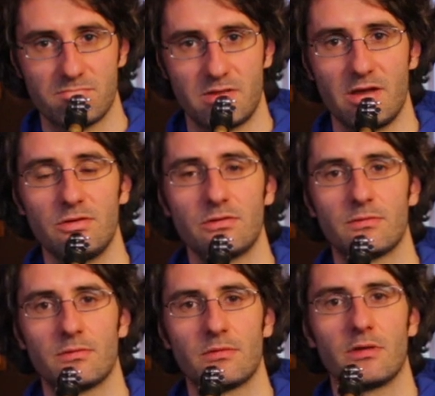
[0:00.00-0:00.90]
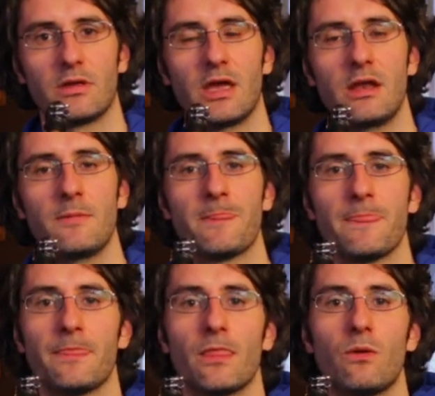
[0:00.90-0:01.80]
Nice. Again.
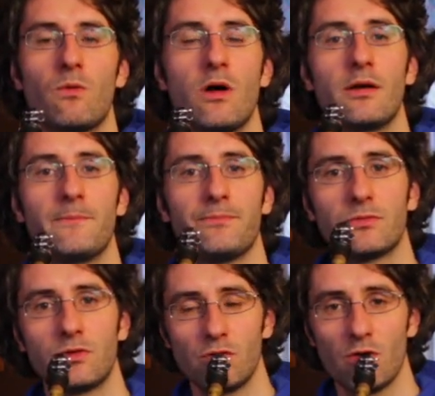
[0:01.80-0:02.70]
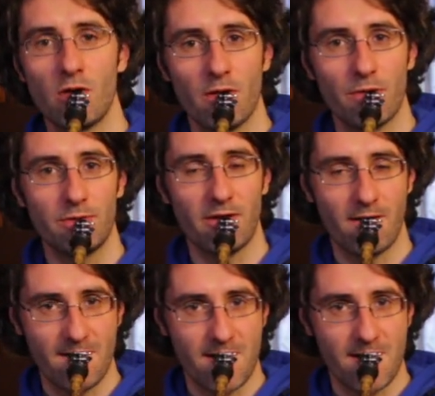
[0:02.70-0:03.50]
One, two, three.